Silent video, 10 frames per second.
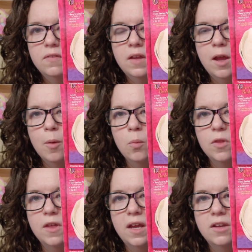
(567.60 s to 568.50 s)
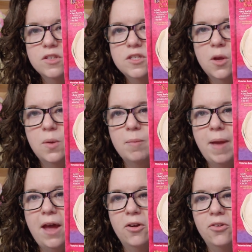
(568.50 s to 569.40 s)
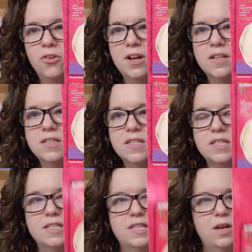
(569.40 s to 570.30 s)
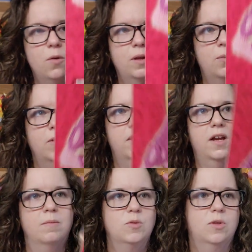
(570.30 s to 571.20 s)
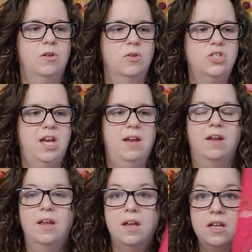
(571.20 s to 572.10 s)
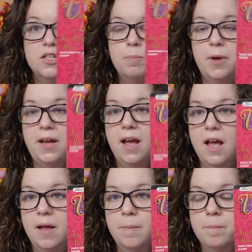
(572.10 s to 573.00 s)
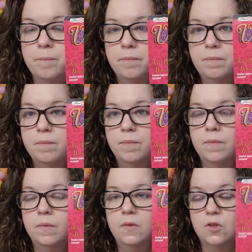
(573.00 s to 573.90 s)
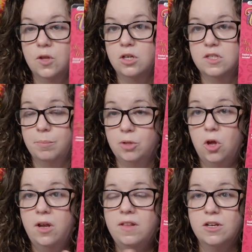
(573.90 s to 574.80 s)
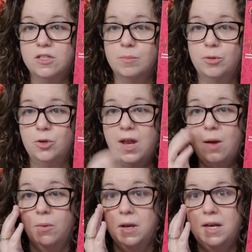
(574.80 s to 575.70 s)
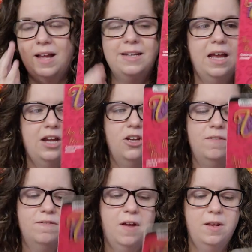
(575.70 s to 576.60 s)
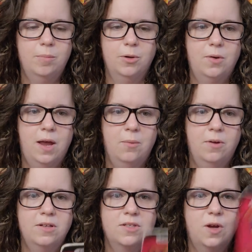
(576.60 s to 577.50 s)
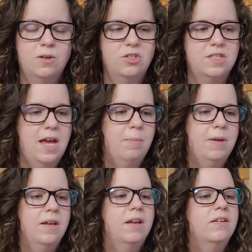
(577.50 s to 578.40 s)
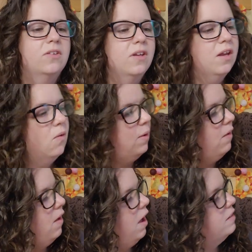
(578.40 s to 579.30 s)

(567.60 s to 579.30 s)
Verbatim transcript: They come with a sewing pattern dress. This is the only one that comes with crochet. But, um, so there's a blonde and there's a brunette one. And I, I couldn't find the brunette one, so I was just happy. Well,